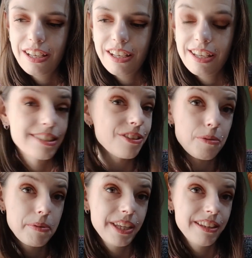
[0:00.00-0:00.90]
it's not
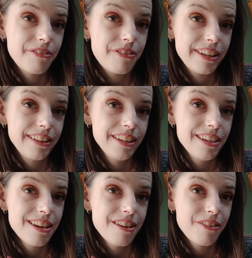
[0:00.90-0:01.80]
beginner friendly
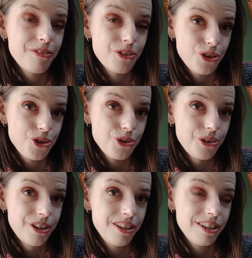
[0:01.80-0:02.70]
for
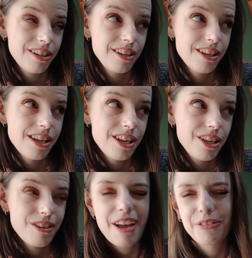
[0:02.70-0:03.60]
sure.
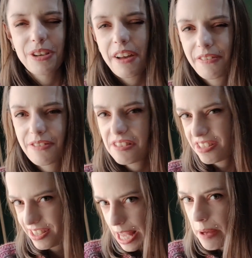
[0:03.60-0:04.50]
You have to have
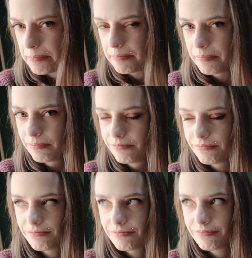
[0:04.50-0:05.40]
some
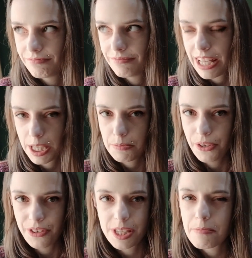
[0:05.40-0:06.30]

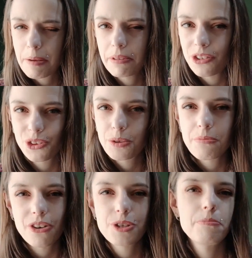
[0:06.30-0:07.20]
experience, maybe not too
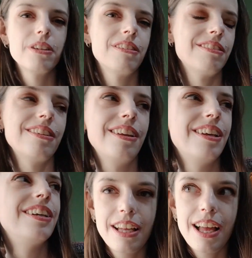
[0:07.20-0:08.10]
much, but
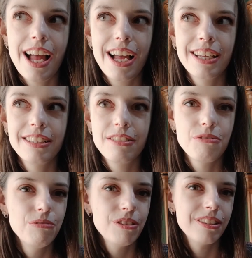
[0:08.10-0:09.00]
I
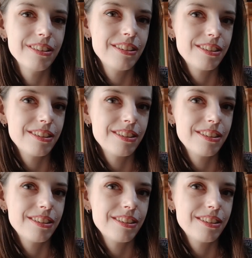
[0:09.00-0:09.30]
wouldn't